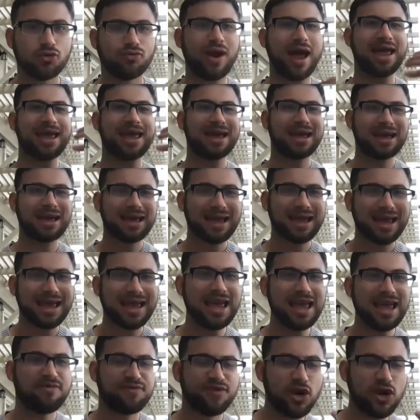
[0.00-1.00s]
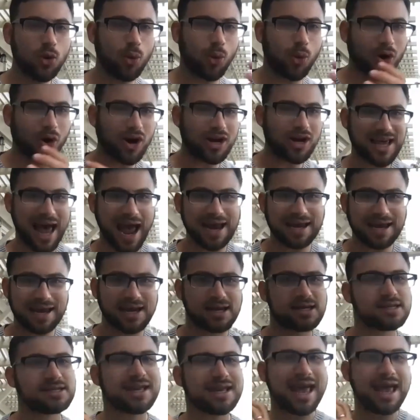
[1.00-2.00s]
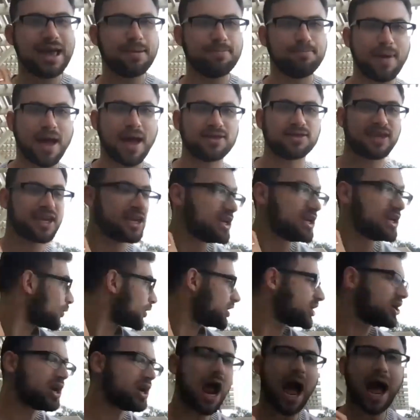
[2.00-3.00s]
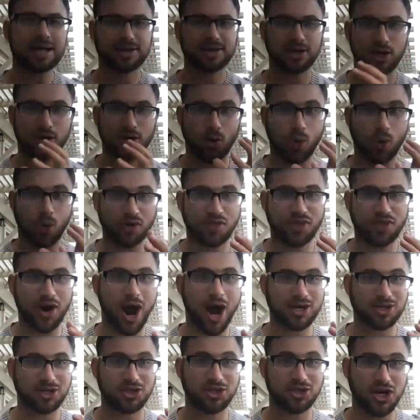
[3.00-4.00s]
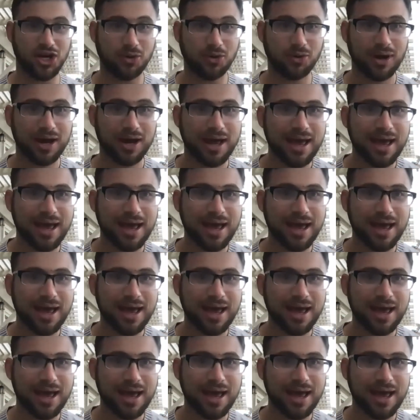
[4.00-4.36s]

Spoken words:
right? If you were a Zionist, it meant that you were not an Orthodox Jew.